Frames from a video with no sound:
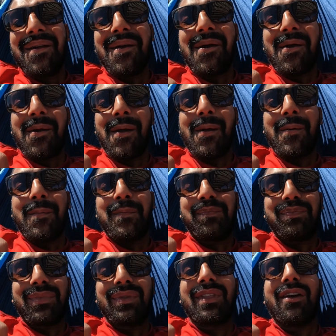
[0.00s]
um,
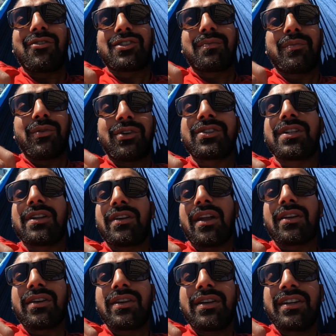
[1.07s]
that was a personal
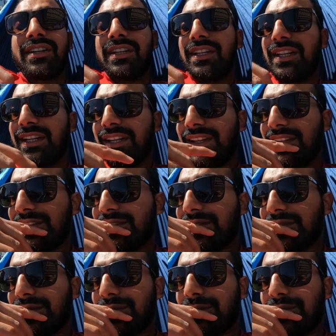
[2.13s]
record
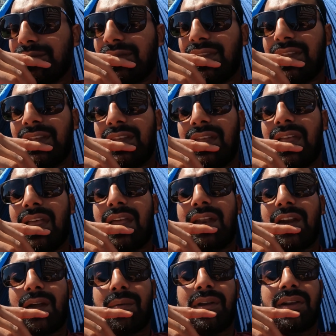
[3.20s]
um,
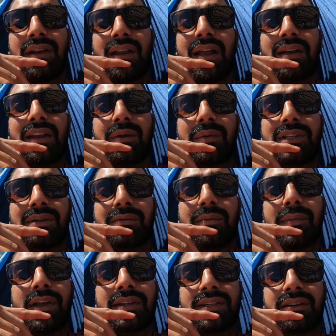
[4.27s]
ended up interacting with some
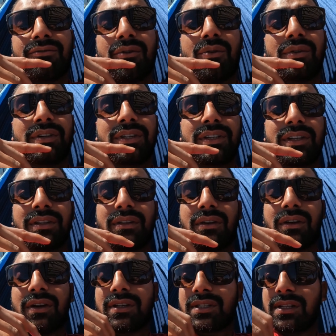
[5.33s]
amazing folks in the
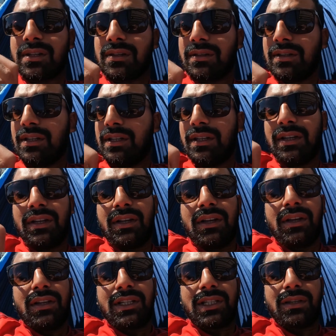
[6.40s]
hostel.
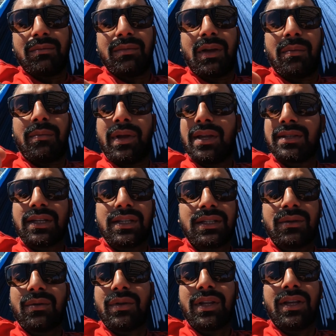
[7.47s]
Some amazing
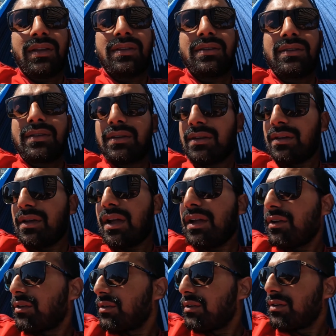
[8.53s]
stories uh, I
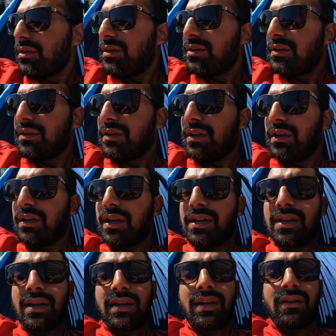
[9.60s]
heard, uh,
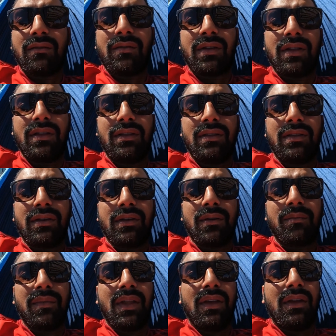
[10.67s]
connected with uh,
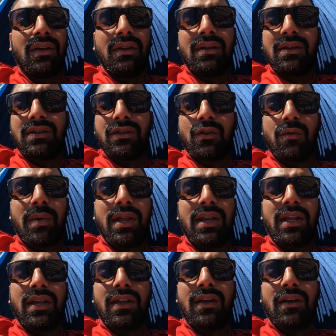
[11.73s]
so
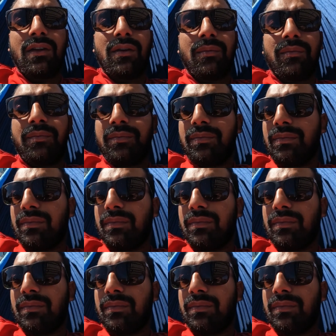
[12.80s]
many, um,